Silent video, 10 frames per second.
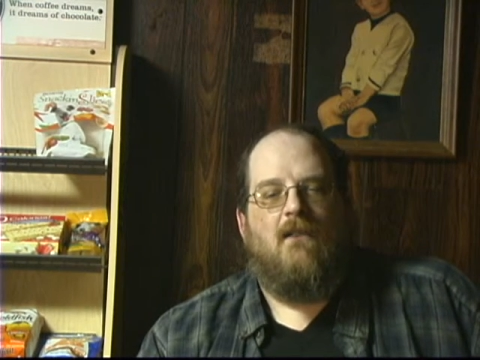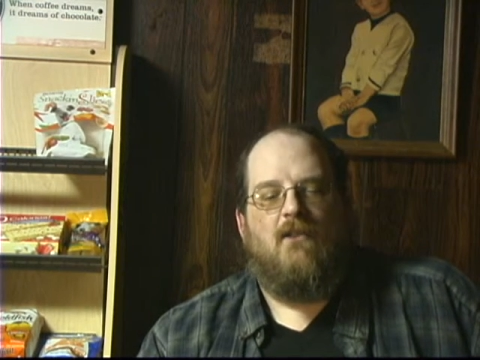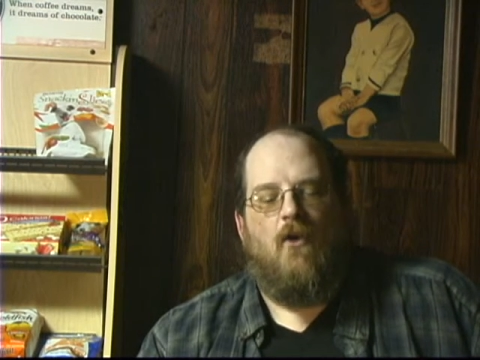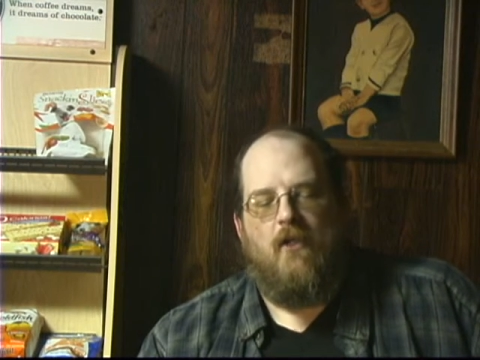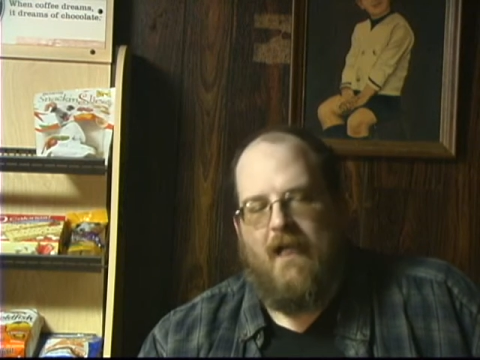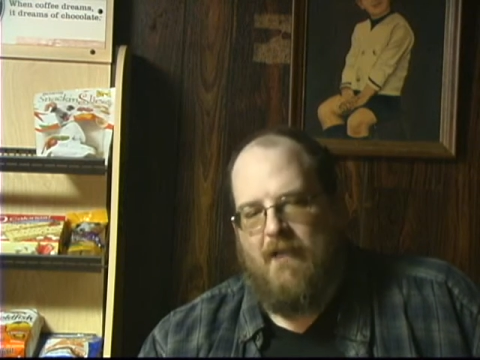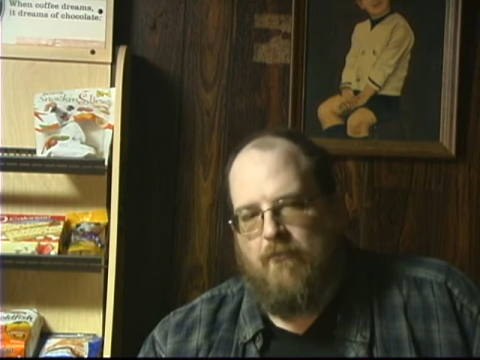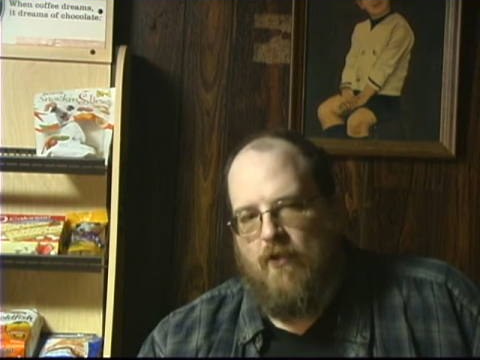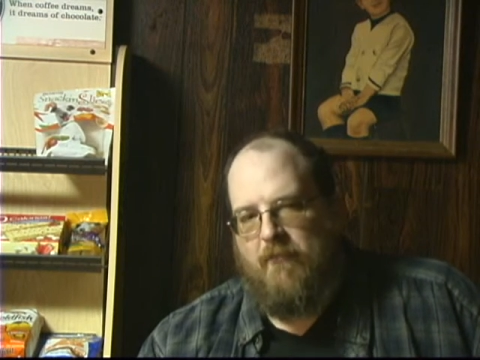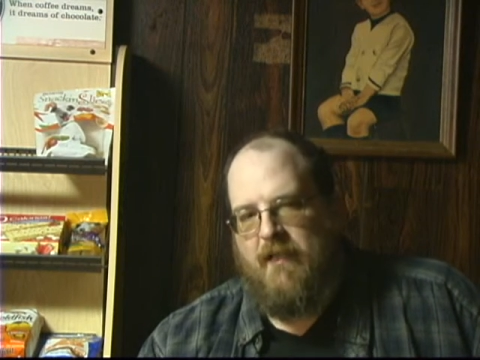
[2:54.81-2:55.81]
So you got to
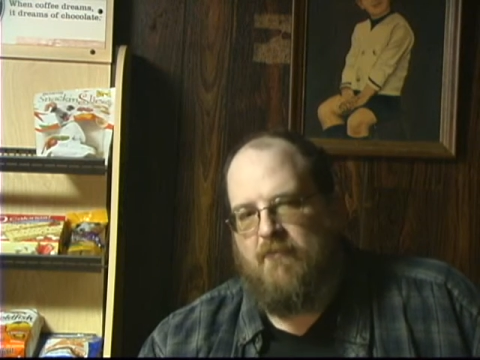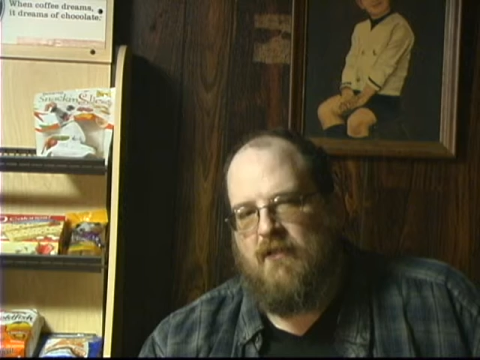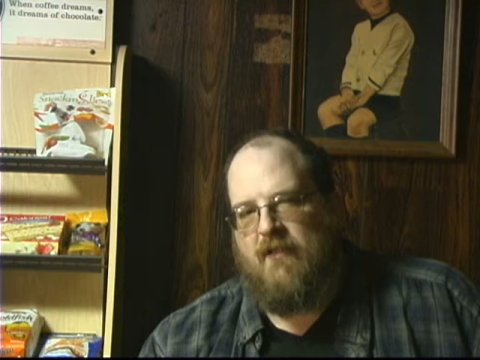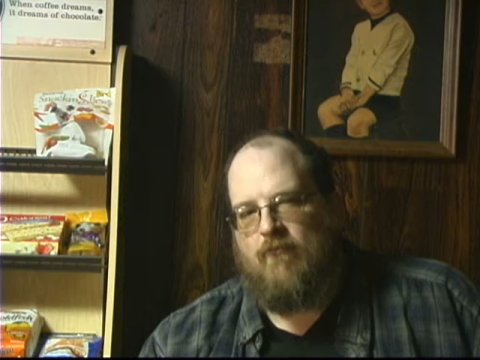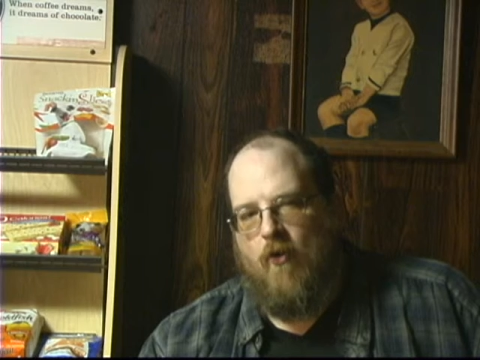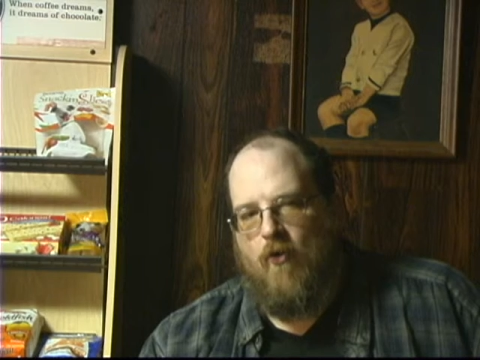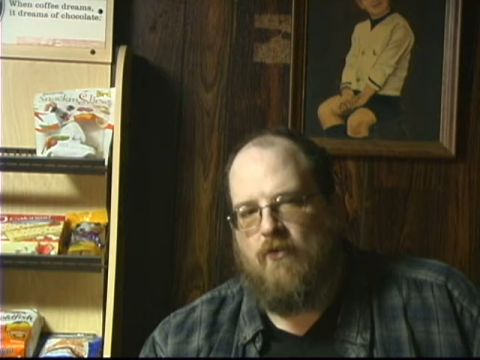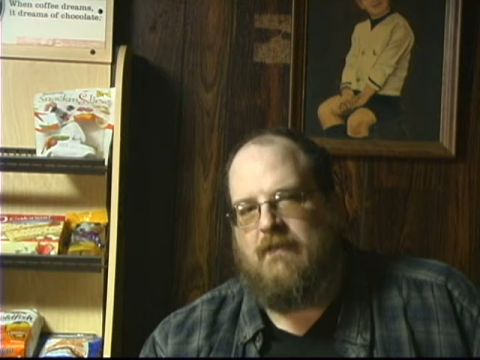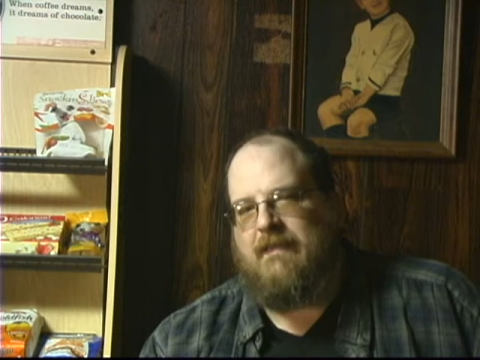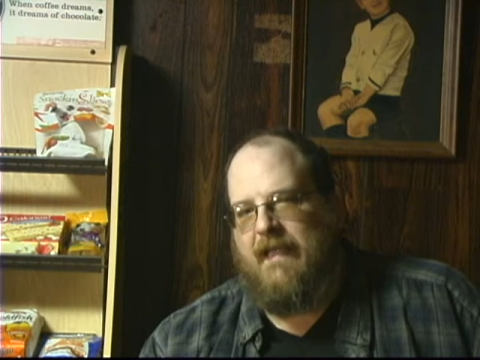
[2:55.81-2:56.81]
put people in
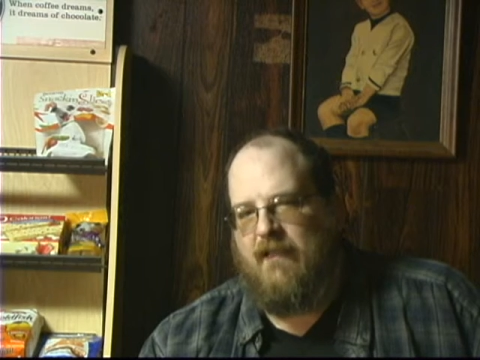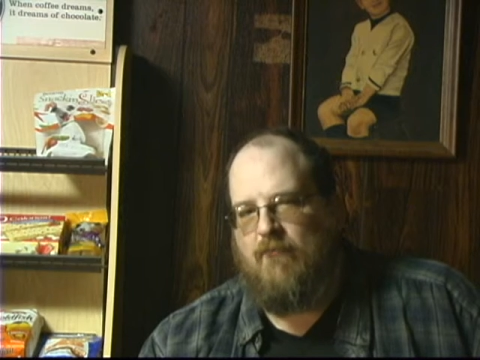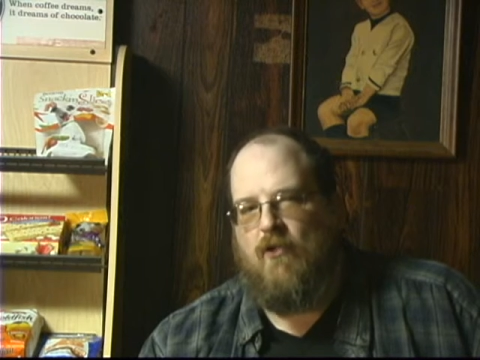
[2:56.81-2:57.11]
roles that they can